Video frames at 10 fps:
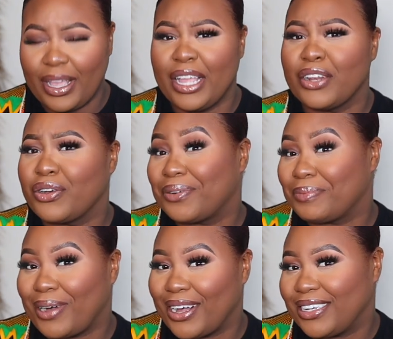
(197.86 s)
and
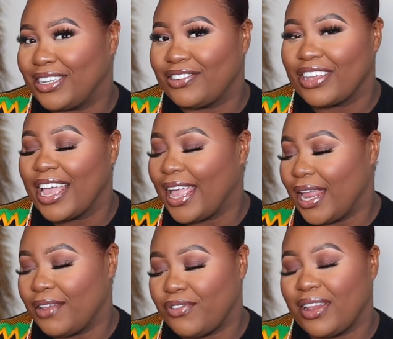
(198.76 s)
gourmandish.
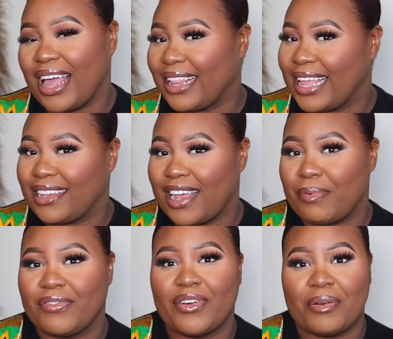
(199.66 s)
And if you like that
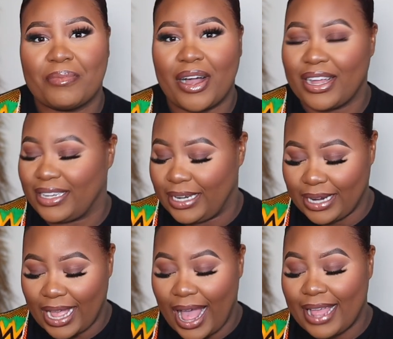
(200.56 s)
type of gourmand,
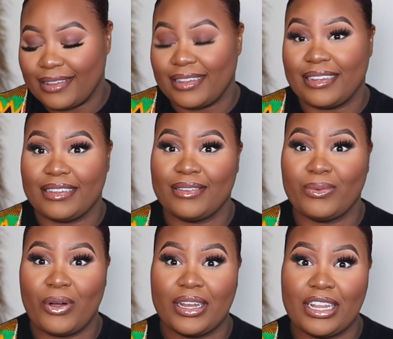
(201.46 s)
then guys, this is one